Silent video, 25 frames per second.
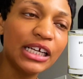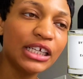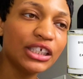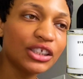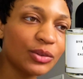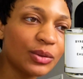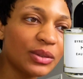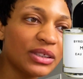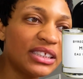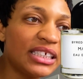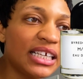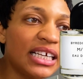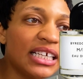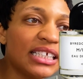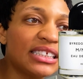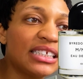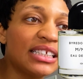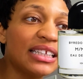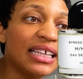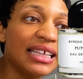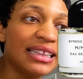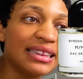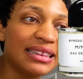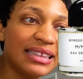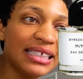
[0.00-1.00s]
So it says
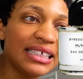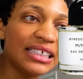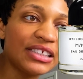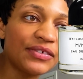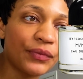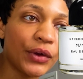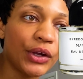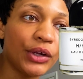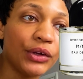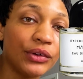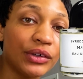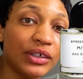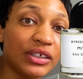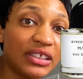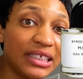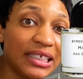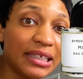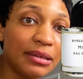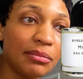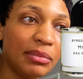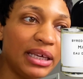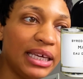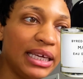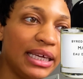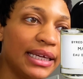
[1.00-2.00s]
that this fragrance
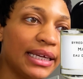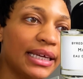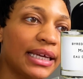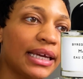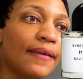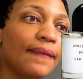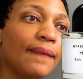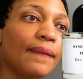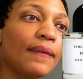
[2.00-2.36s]
in Mink